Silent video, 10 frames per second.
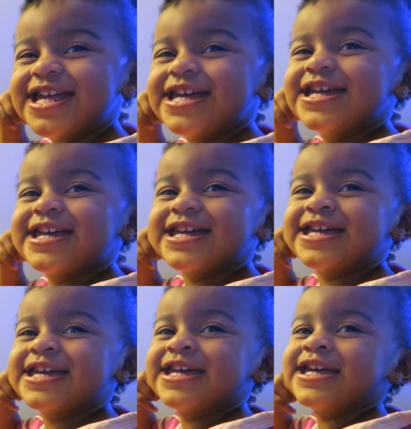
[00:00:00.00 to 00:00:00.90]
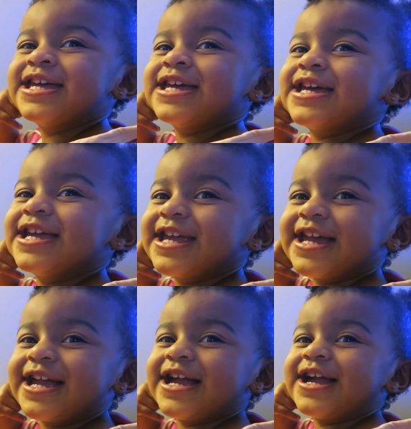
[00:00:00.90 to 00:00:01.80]
The subscribe
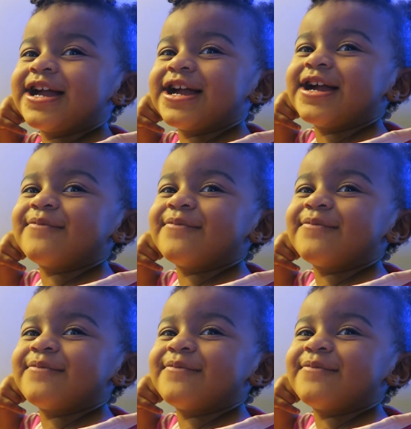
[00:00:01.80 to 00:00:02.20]
button too.